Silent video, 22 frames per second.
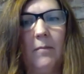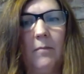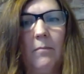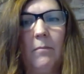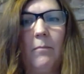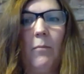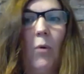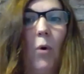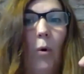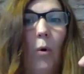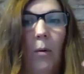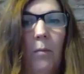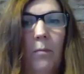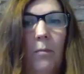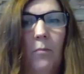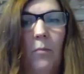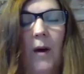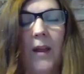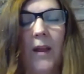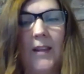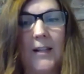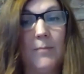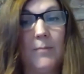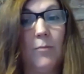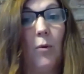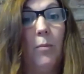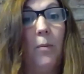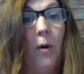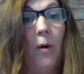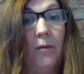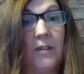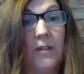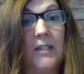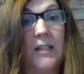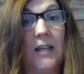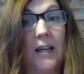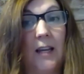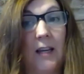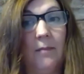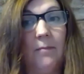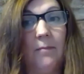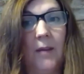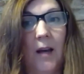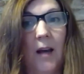where there's more
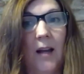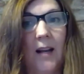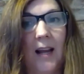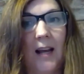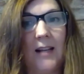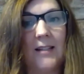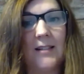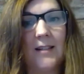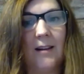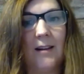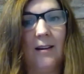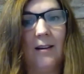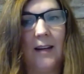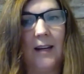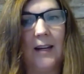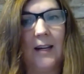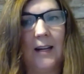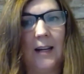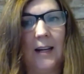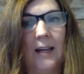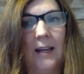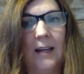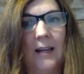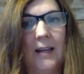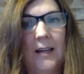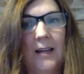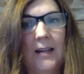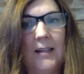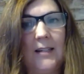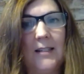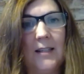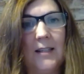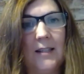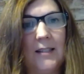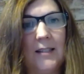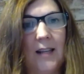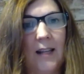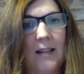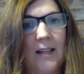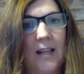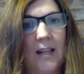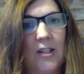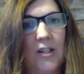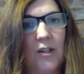poverty are less likely to
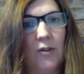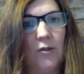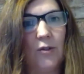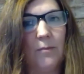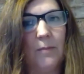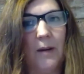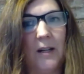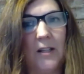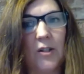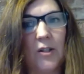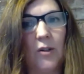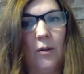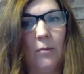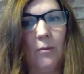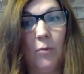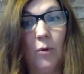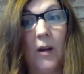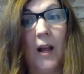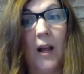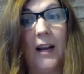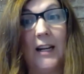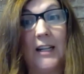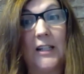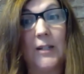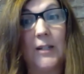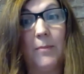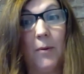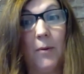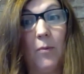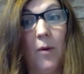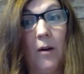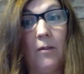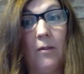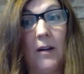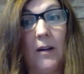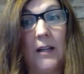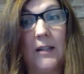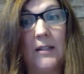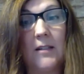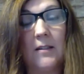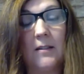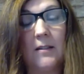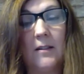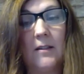send their children back to school, more likely to be worried.
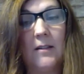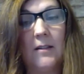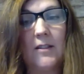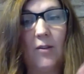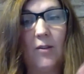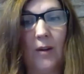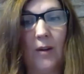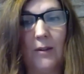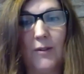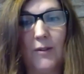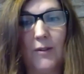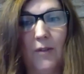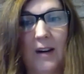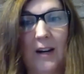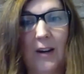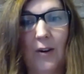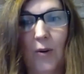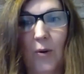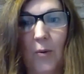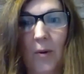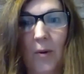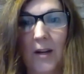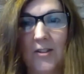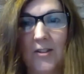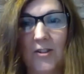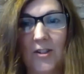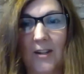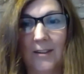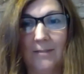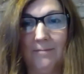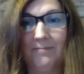Sorry, that's a very long question.